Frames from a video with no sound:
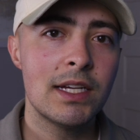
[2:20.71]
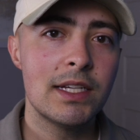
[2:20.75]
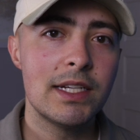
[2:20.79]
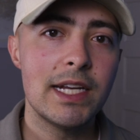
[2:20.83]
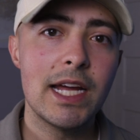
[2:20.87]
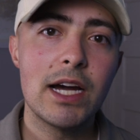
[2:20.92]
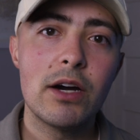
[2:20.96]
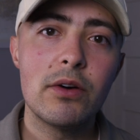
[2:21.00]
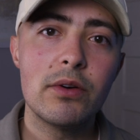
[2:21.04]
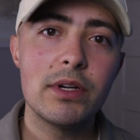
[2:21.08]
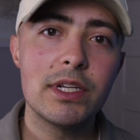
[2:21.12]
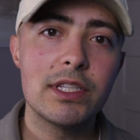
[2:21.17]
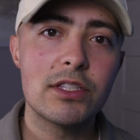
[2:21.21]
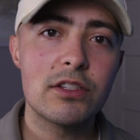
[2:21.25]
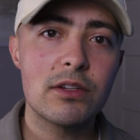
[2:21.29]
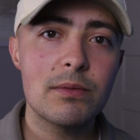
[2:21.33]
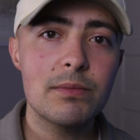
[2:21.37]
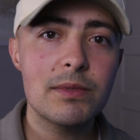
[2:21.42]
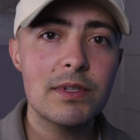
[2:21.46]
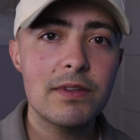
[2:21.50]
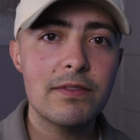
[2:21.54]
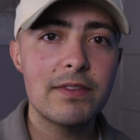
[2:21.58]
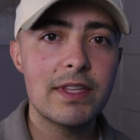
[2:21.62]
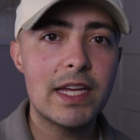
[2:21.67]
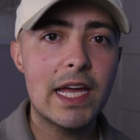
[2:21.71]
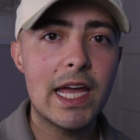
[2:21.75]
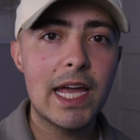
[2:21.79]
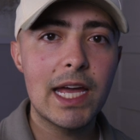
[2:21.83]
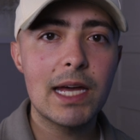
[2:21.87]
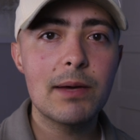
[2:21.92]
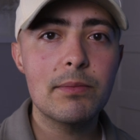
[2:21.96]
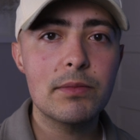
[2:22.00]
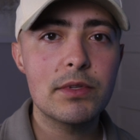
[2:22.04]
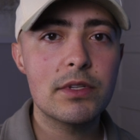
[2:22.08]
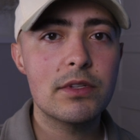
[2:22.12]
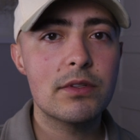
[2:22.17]
Now, in terms of the
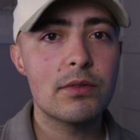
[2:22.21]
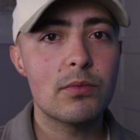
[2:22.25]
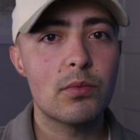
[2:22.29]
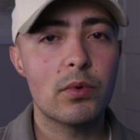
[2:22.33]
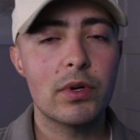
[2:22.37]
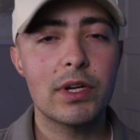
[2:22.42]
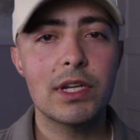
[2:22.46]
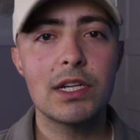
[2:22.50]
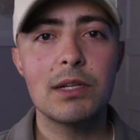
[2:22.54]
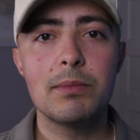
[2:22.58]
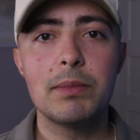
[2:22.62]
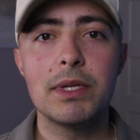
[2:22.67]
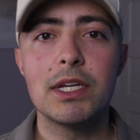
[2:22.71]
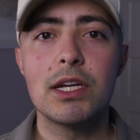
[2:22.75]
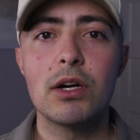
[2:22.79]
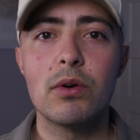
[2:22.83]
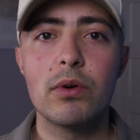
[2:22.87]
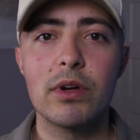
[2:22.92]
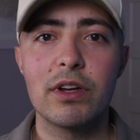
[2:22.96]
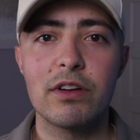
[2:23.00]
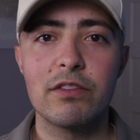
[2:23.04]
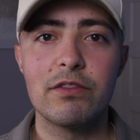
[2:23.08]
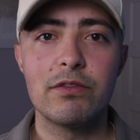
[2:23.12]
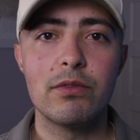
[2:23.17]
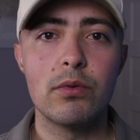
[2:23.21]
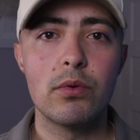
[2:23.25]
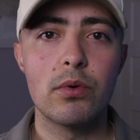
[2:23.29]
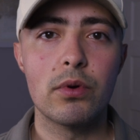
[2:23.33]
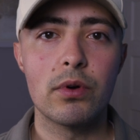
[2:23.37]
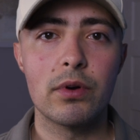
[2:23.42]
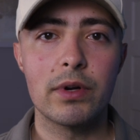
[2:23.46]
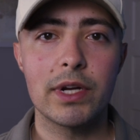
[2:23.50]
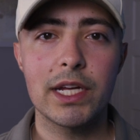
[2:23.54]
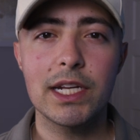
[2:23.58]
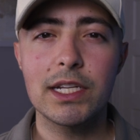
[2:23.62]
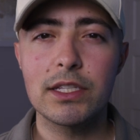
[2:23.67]
amps, we're gonna be going
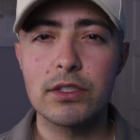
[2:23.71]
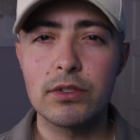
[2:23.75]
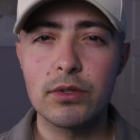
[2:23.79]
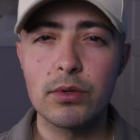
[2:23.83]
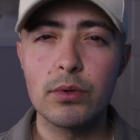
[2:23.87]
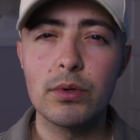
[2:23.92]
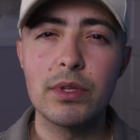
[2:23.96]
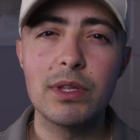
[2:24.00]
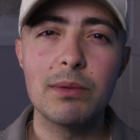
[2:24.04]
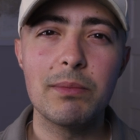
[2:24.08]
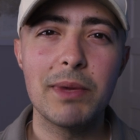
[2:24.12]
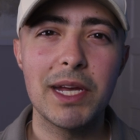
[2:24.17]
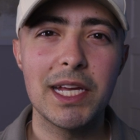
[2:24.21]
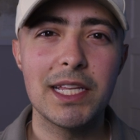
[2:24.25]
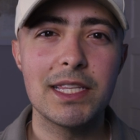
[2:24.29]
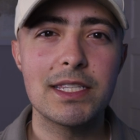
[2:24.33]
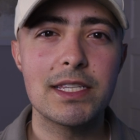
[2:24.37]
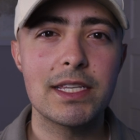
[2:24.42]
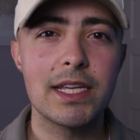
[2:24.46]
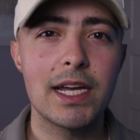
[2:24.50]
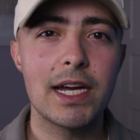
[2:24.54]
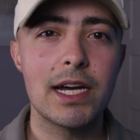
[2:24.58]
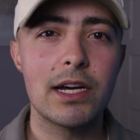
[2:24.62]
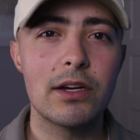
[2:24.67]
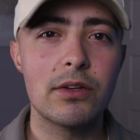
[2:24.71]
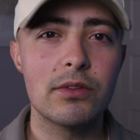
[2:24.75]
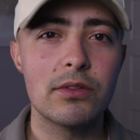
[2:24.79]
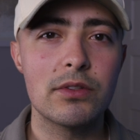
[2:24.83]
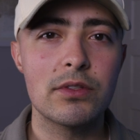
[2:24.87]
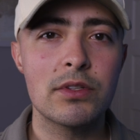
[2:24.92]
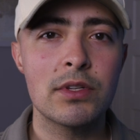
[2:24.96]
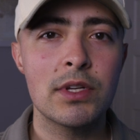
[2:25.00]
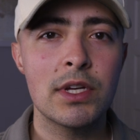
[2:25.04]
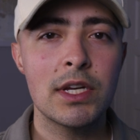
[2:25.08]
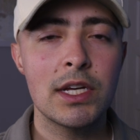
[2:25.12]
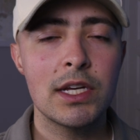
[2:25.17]
for kind of two of the main
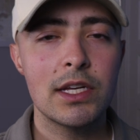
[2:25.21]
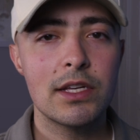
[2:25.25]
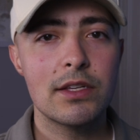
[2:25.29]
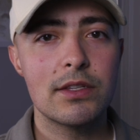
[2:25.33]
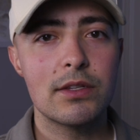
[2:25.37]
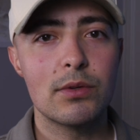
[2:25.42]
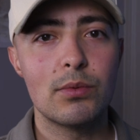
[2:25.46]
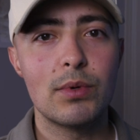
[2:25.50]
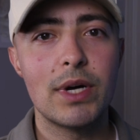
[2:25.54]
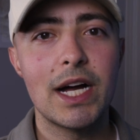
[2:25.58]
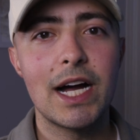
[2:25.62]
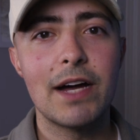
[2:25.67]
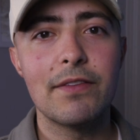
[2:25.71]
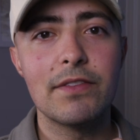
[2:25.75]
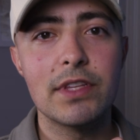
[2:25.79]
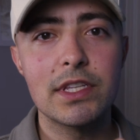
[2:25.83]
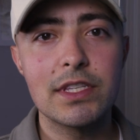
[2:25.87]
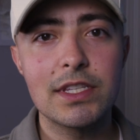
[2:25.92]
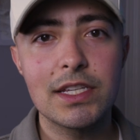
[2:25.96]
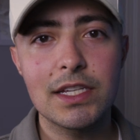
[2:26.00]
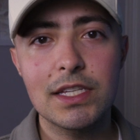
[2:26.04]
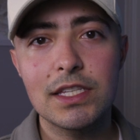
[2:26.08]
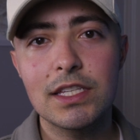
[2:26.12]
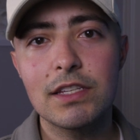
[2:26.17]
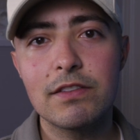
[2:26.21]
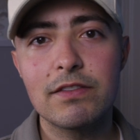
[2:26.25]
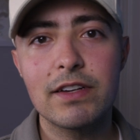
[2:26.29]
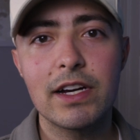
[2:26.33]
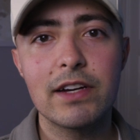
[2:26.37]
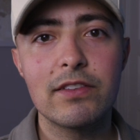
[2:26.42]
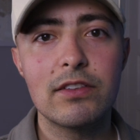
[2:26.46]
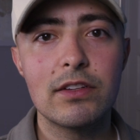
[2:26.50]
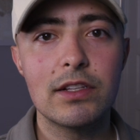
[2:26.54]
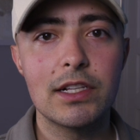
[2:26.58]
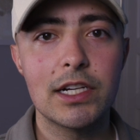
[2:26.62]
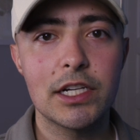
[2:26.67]
sounds. So we'll have the
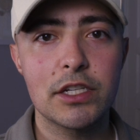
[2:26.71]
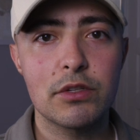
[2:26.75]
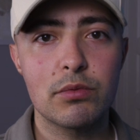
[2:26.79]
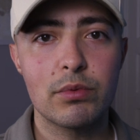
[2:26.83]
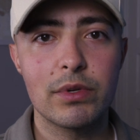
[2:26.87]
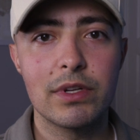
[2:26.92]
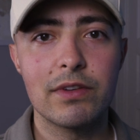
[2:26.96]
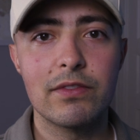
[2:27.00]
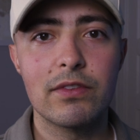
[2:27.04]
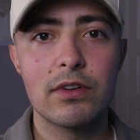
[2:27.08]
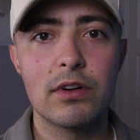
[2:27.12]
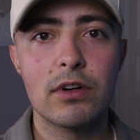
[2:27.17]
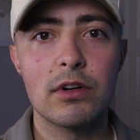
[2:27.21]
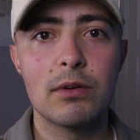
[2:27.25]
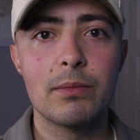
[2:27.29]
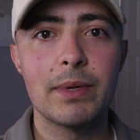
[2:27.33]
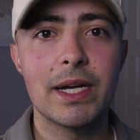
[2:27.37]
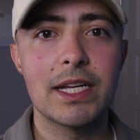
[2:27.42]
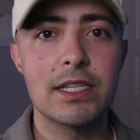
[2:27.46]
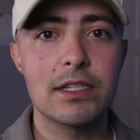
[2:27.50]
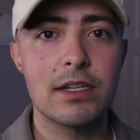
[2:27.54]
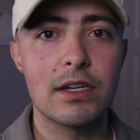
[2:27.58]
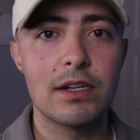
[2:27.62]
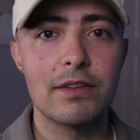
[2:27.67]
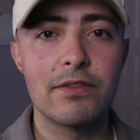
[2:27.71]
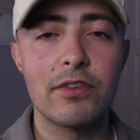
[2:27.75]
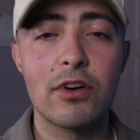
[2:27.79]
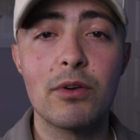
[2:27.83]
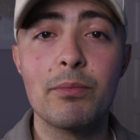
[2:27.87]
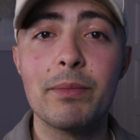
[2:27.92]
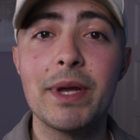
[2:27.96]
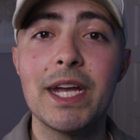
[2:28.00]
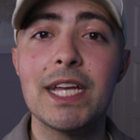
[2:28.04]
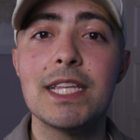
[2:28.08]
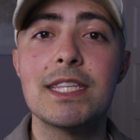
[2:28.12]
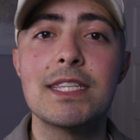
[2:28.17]
65 Deluxe Reverb as kind of
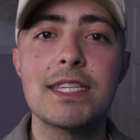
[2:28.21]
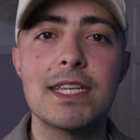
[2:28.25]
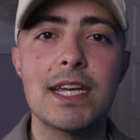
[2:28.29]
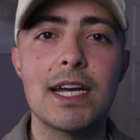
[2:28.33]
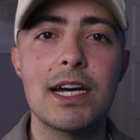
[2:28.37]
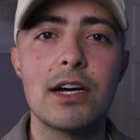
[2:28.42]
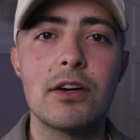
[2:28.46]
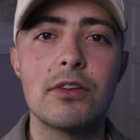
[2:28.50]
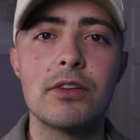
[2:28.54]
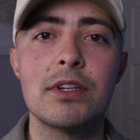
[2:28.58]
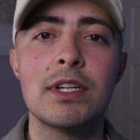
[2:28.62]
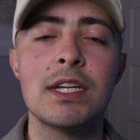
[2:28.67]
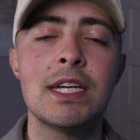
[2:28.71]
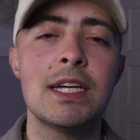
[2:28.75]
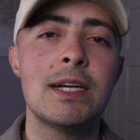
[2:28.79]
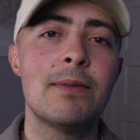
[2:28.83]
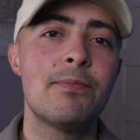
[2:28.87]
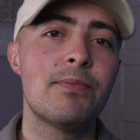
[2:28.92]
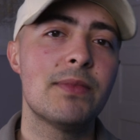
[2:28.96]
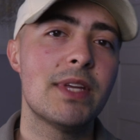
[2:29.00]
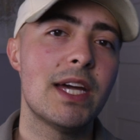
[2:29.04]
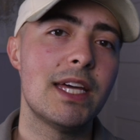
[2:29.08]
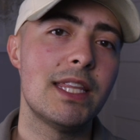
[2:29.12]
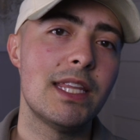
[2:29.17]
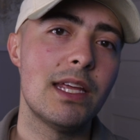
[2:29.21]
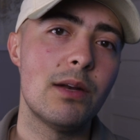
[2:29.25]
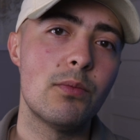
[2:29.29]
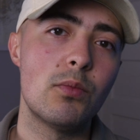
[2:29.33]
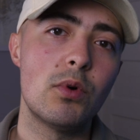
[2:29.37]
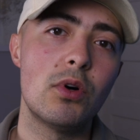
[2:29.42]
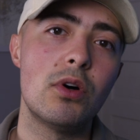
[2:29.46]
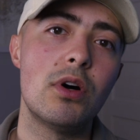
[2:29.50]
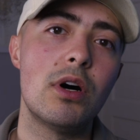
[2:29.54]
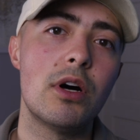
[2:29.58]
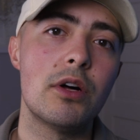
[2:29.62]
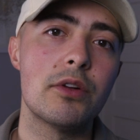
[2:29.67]
our main sound, and
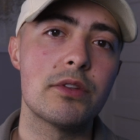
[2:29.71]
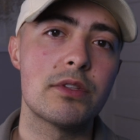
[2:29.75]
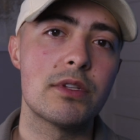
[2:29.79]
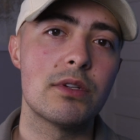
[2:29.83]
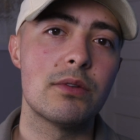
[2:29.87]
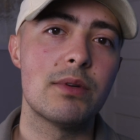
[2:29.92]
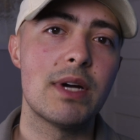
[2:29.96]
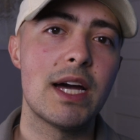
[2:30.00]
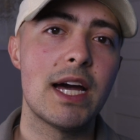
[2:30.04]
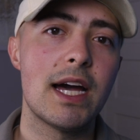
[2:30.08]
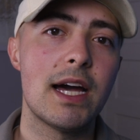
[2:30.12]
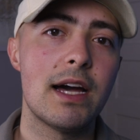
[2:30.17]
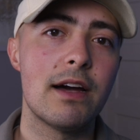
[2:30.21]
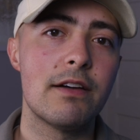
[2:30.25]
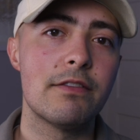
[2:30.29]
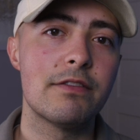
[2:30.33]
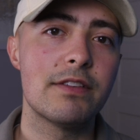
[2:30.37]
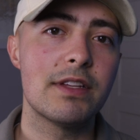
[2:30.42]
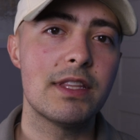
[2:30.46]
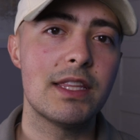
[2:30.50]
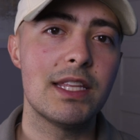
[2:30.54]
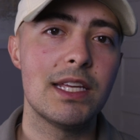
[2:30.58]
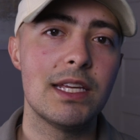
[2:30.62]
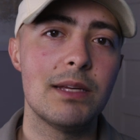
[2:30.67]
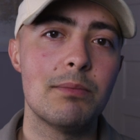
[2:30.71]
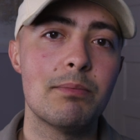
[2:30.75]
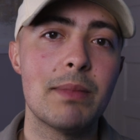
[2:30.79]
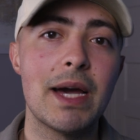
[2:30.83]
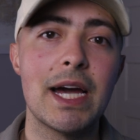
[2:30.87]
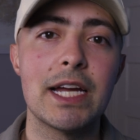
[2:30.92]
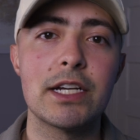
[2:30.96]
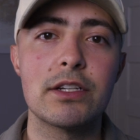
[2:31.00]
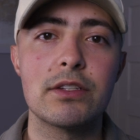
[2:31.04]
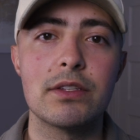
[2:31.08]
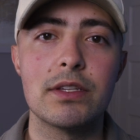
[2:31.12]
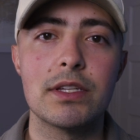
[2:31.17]
then we'll also have the
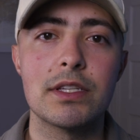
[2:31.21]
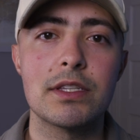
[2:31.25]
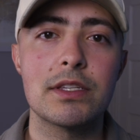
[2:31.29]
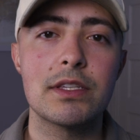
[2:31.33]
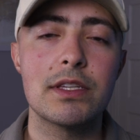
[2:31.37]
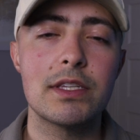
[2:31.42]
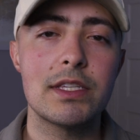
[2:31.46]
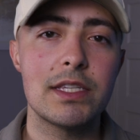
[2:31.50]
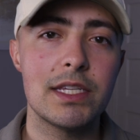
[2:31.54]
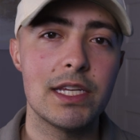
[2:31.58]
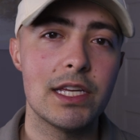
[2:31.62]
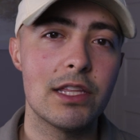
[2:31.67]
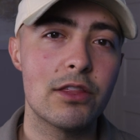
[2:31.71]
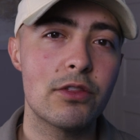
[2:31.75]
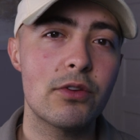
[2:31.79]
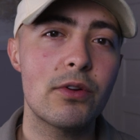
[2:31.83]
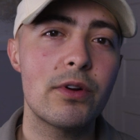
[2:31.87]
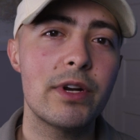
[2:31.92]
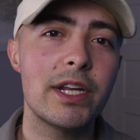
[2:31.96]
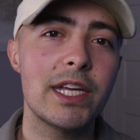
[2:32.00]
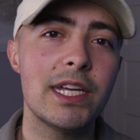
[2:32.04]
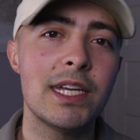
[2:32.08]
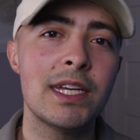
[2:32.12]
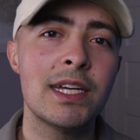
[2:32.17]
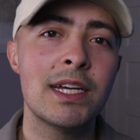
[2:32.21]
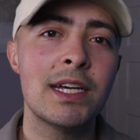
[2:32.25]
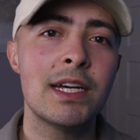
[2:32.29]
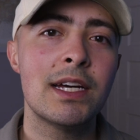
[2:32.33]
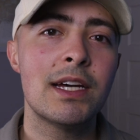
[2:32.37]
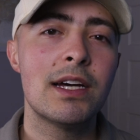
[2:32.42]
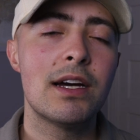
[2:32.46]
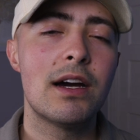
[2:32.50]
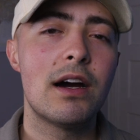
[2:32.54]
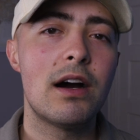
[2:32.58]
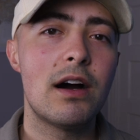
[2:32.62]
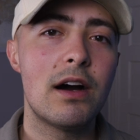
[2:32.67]
Matchless C30
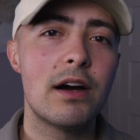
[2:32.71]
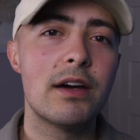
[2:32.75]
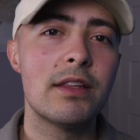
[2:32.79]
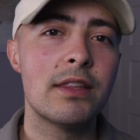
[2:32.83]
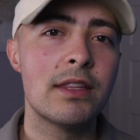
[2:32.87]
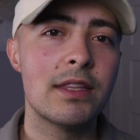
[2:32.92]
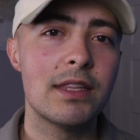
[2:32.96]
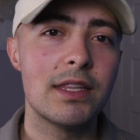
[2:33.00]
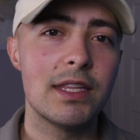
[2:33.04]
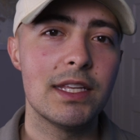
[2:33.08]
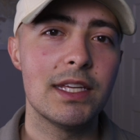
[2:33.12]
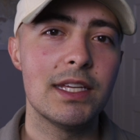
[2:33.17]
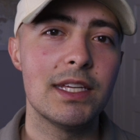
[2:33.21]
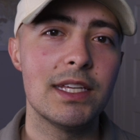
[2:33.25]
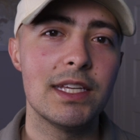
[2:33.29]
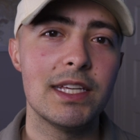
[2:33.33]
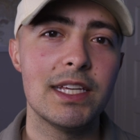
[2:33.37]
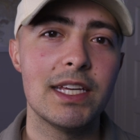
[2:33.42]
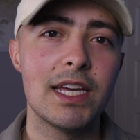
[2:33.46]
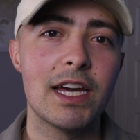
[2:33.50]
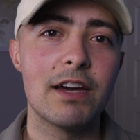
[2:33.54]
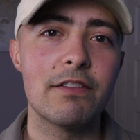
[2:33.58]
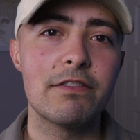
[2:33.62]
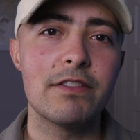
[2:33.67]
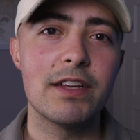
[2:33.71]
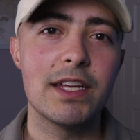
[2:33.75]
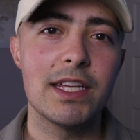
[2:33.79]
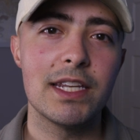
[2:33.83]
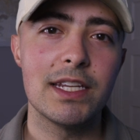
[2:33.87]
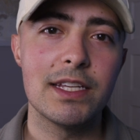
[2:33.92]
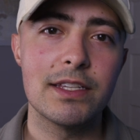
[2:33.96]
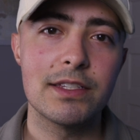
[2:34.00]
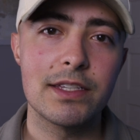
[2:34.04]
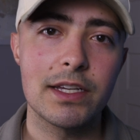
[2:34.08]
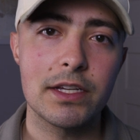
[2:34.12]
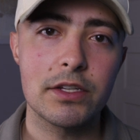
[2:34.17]
on the
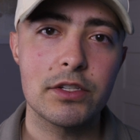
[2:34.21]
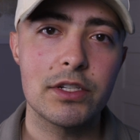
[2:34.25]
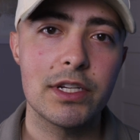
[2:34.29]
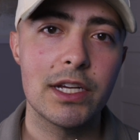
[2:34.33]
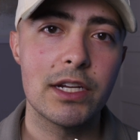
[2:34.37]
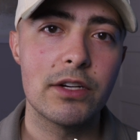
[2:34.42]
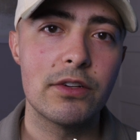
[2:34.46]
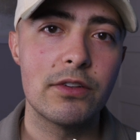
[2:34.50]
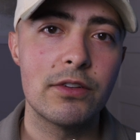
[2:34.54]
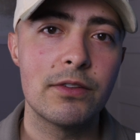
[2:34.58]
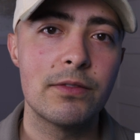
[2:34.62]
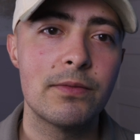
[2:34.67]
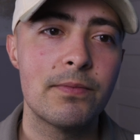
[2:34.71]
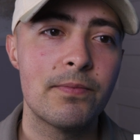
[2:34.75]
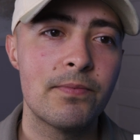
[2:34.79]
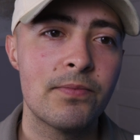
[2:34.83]
EF86 channel.